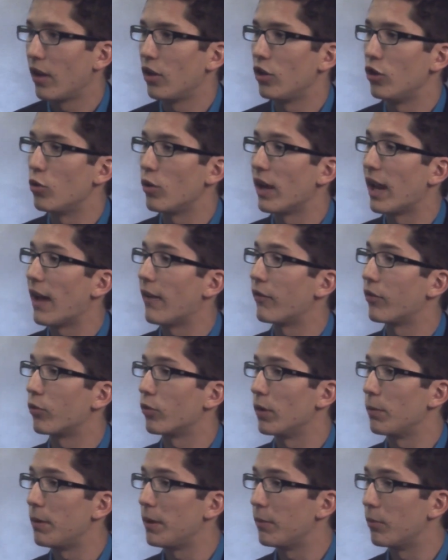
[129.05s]
You can have
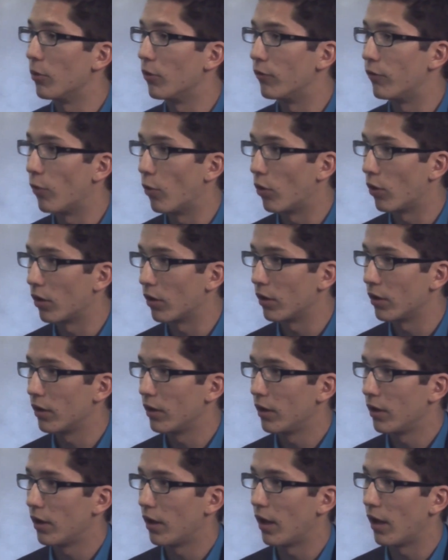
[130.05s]
3 people for
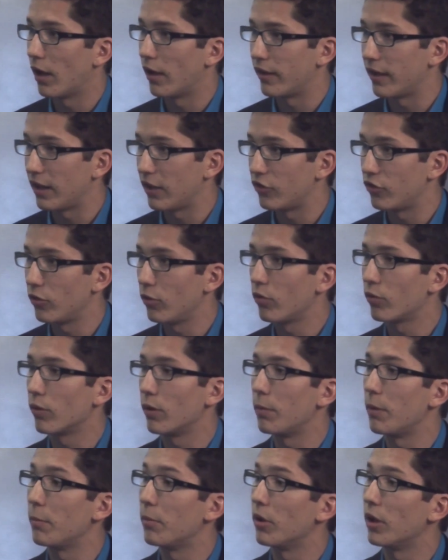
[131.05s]
the issue, 3
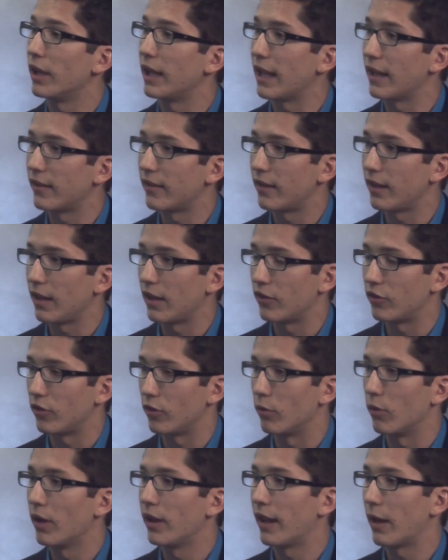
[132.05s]
people against the
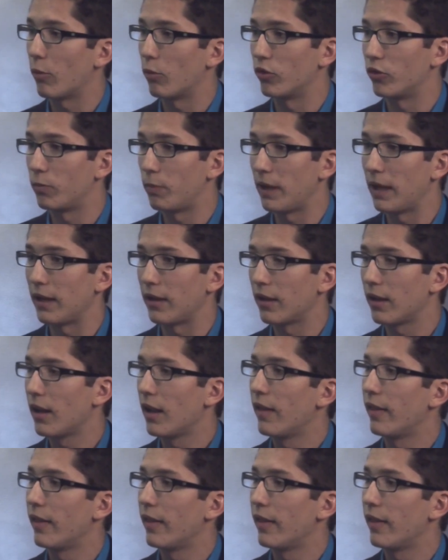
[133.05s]
issue that will speak.